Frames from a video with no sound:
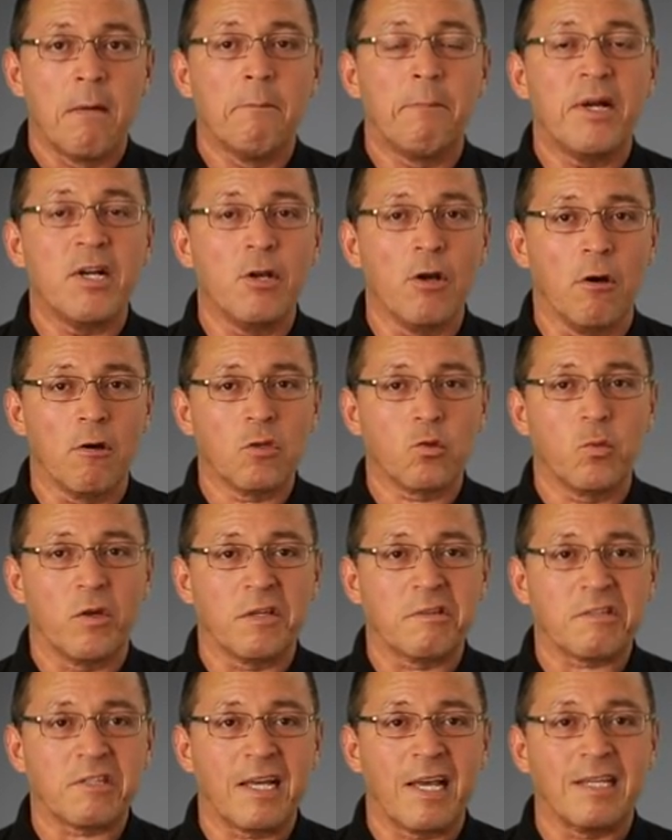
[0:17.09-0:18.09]
But notice
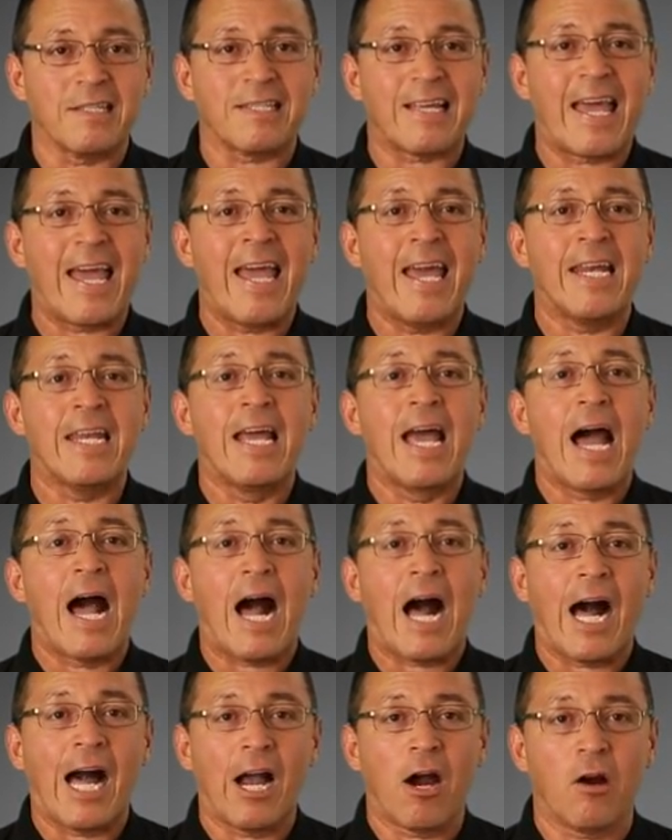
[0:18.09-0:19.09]
what it says, and
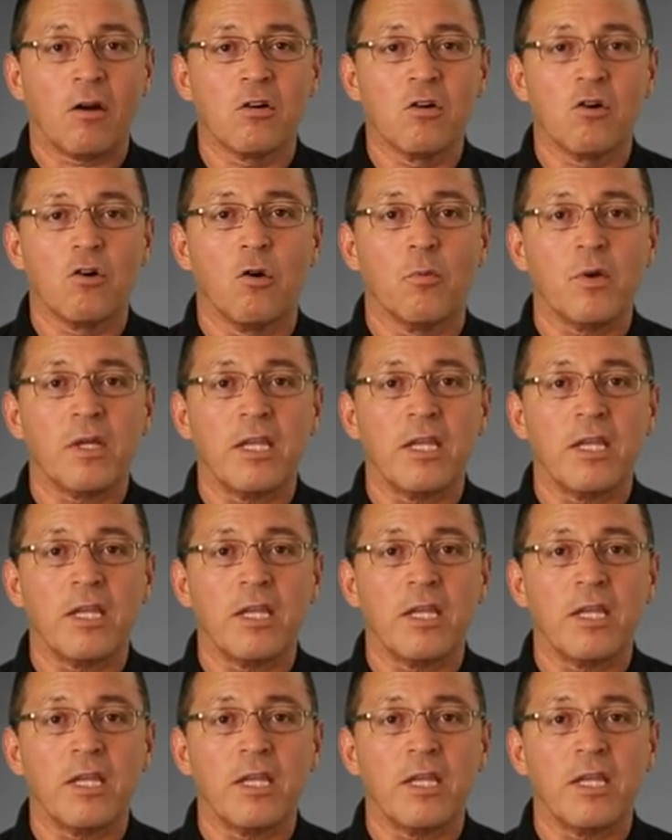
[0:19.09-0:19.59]
hierarchical